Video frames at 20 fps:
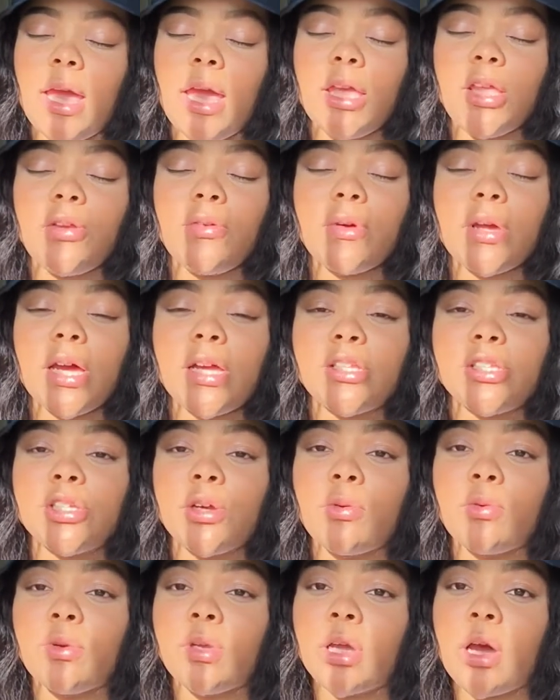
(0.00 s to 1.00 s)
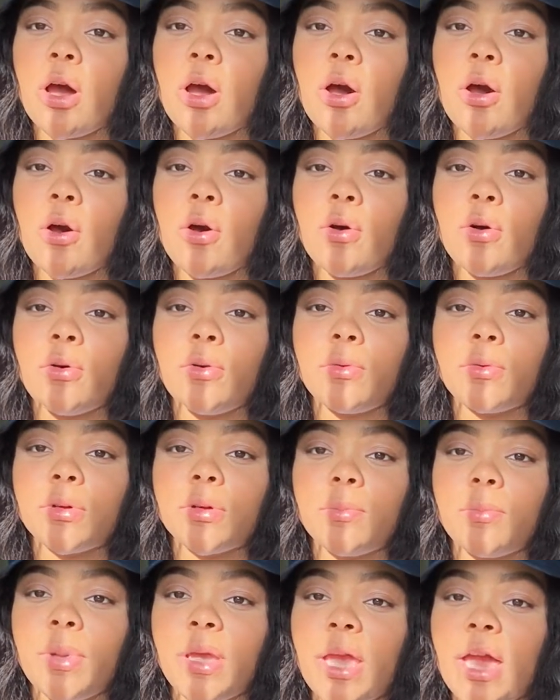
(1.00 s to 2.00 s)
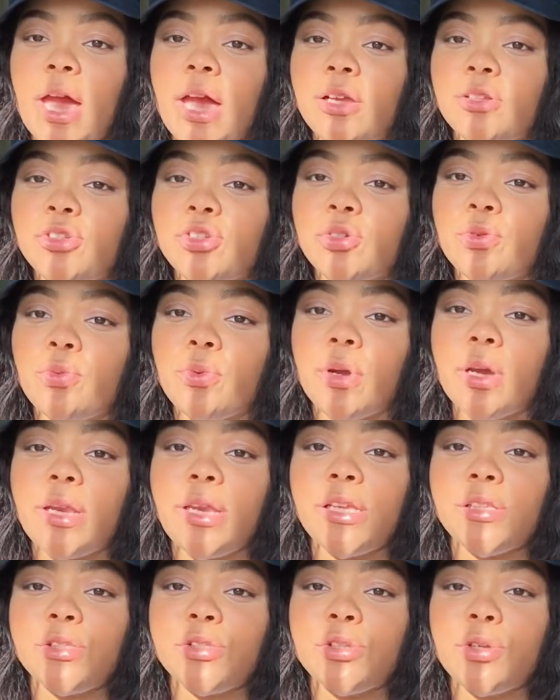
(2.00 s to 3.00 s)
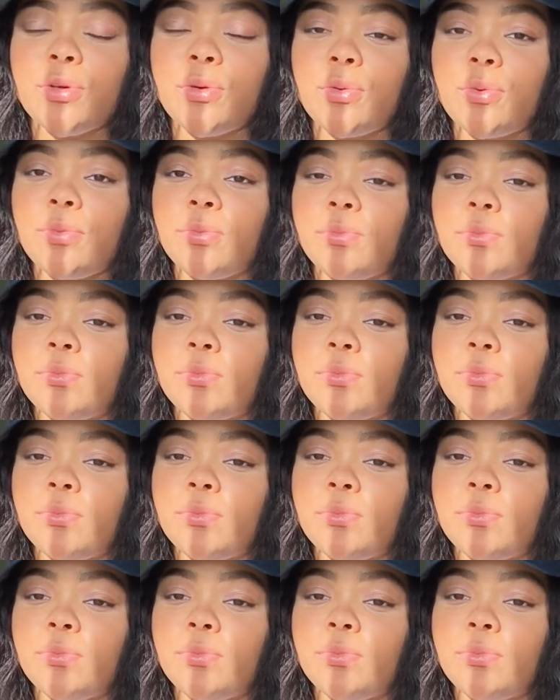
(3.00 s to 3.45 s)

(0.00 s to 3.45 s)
And you got your dog behind you running too.